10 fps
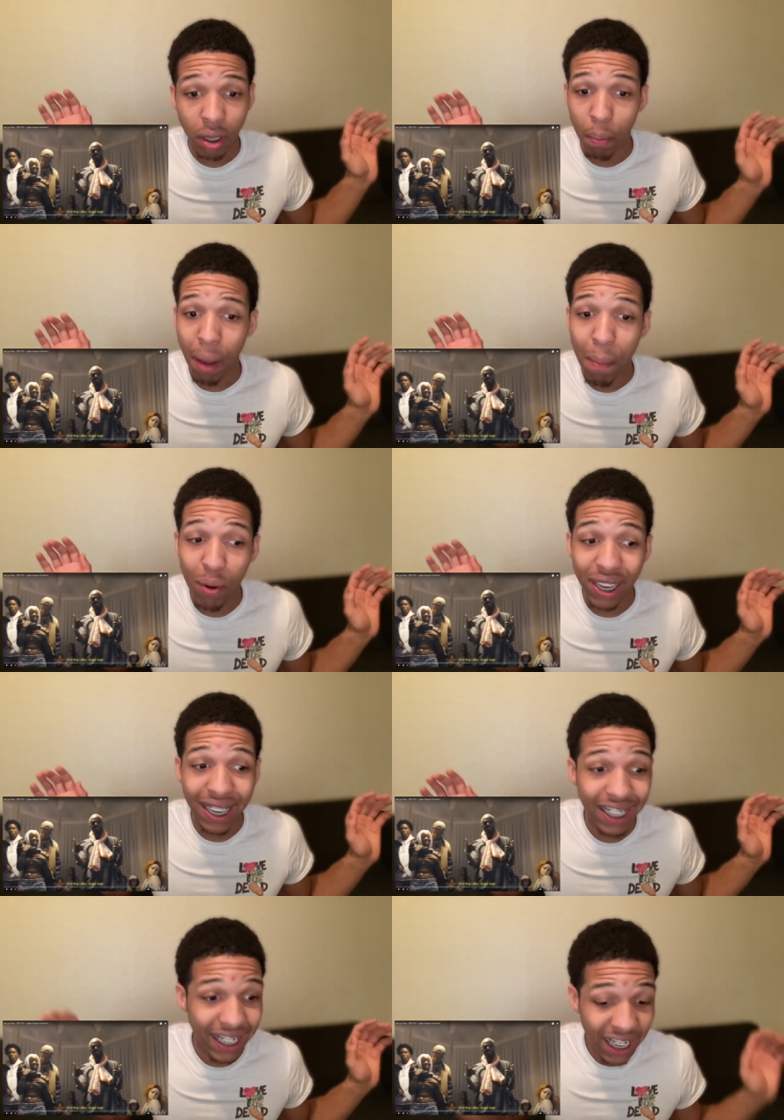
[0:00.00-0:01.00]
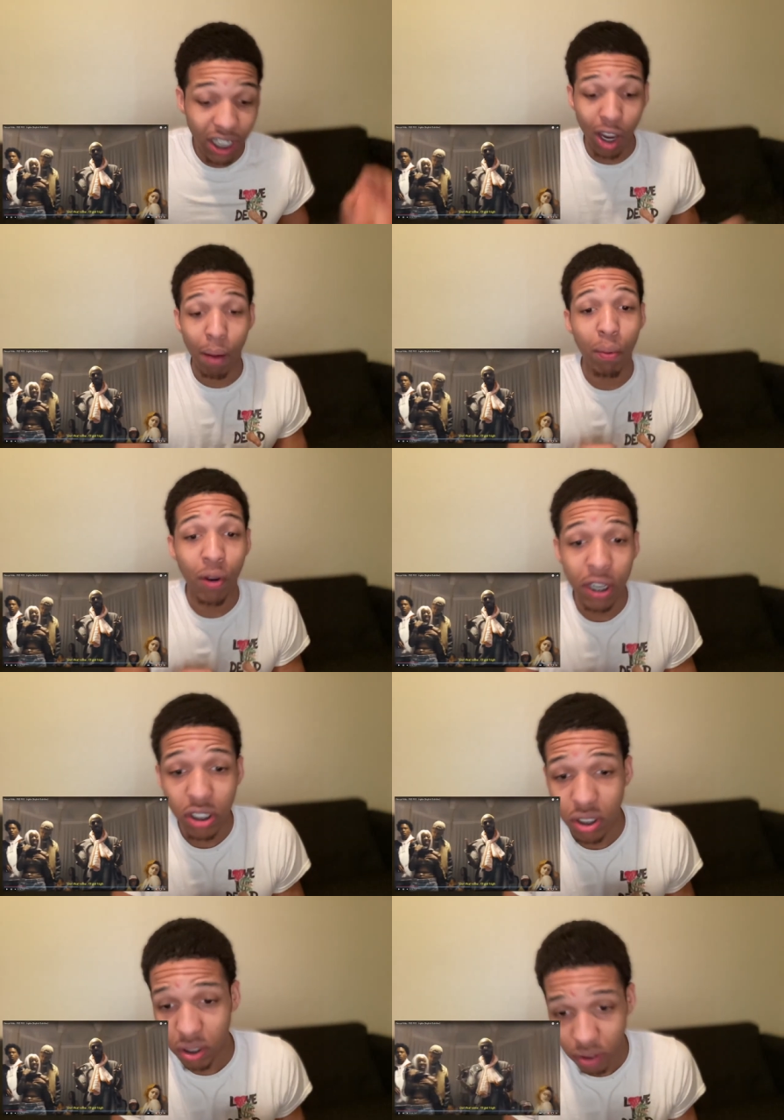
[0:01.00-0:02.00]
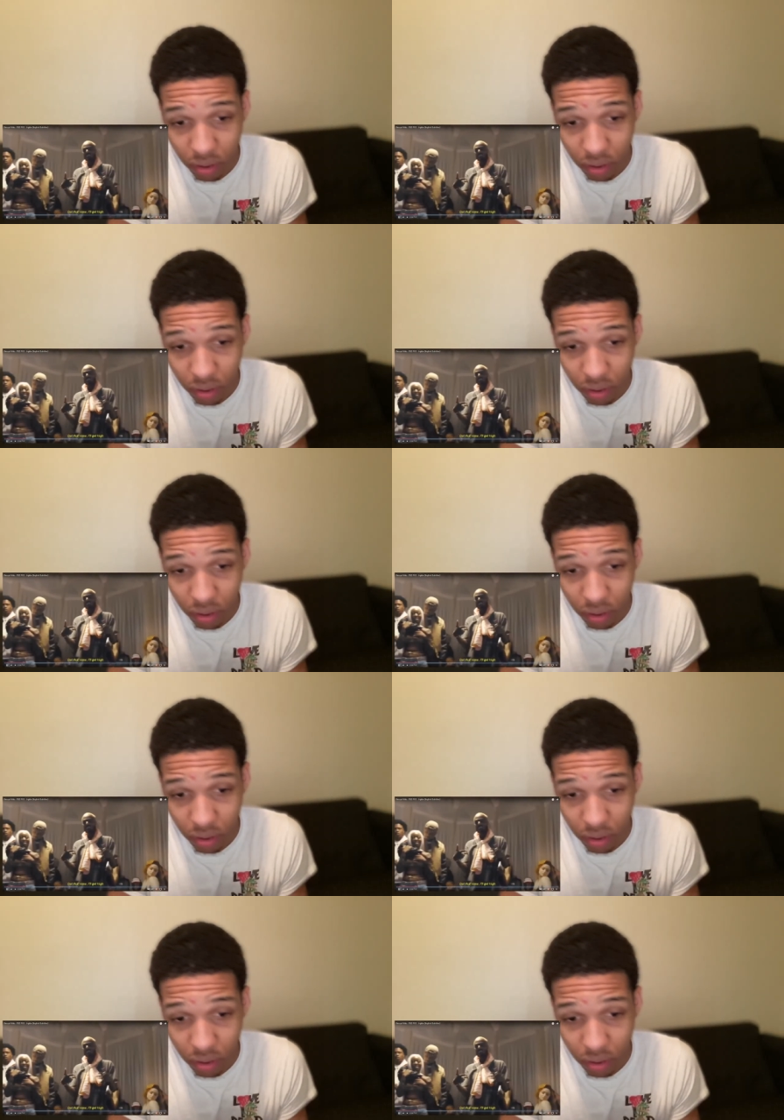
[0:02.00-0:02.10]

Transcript: My boy get geeked, y'all boys.